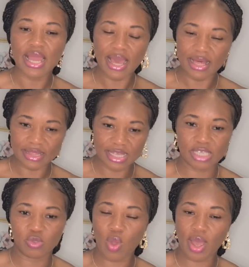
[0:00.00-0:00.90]
and this
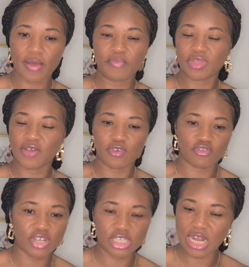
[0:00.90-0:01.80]
is where the
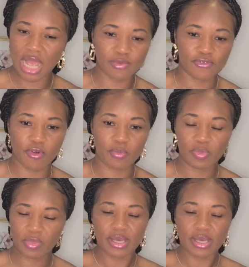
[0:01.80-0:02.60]
frustration comes from.